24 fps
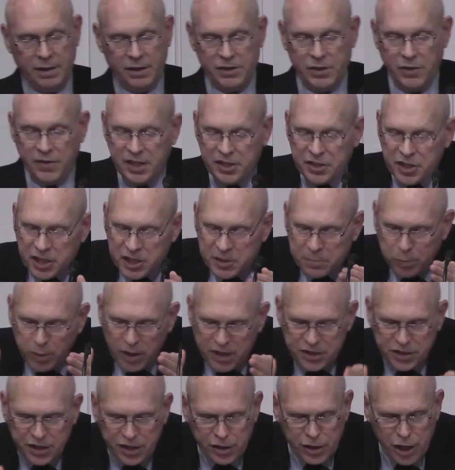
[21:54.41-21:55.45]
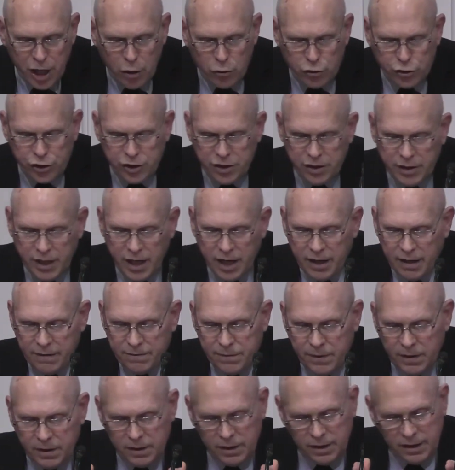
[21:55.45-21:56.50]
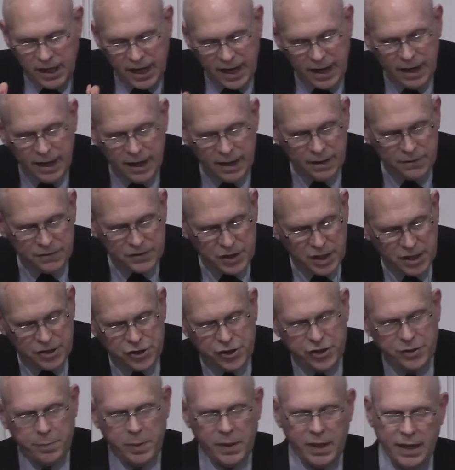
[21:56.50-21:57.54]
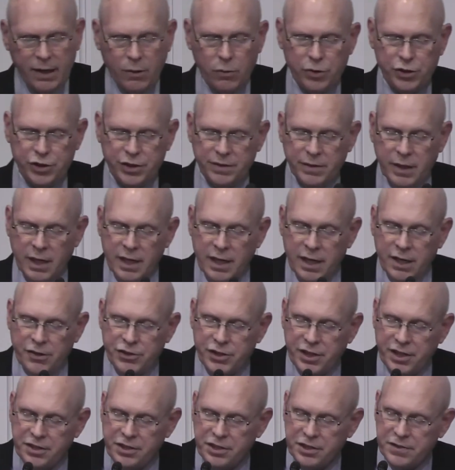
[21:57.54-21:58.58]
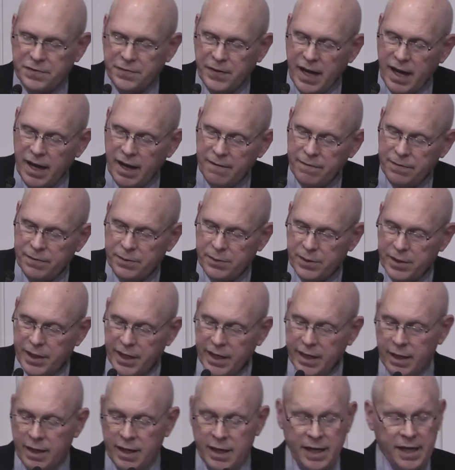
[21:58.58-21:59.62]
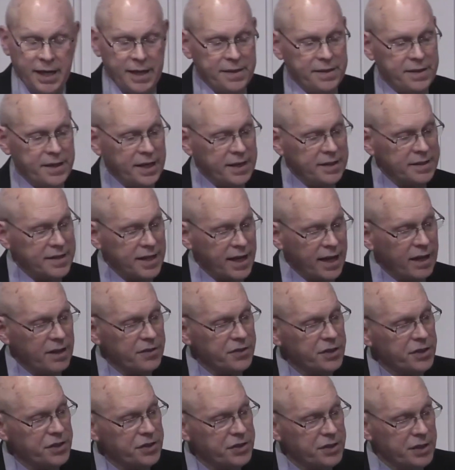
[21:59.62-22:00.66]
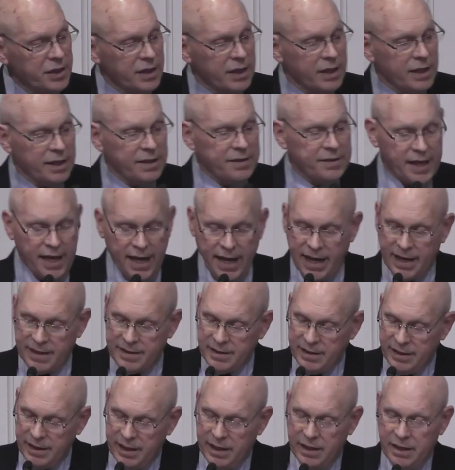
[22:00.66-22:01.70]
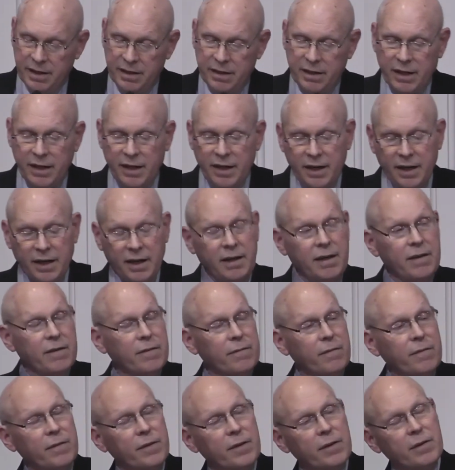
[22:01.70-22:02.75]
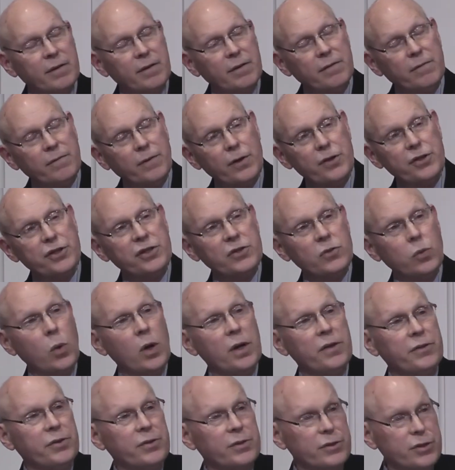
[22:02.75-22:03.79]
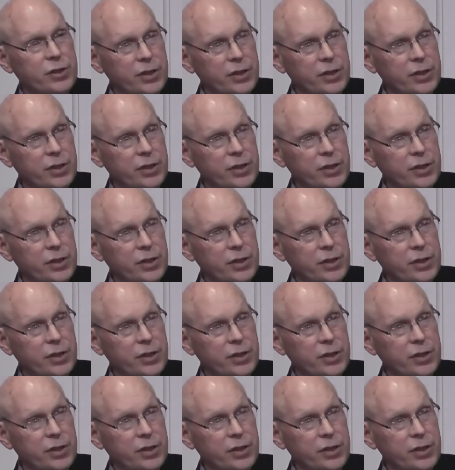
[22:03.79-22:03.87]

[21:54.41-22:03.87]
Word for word: So this explicit notion of, of sonship language in Genesis 5:3 then tells us that in uh, verses 1 through